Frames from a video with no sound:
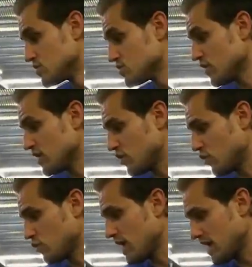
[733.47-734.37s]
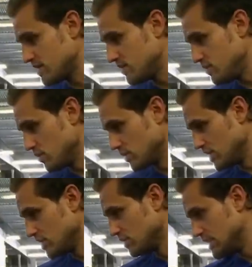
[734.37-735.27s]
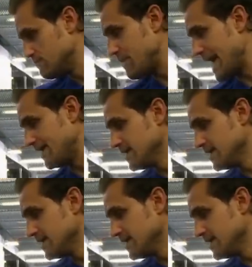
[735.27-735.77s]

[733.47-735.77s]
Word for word: everybody in this video, even if you're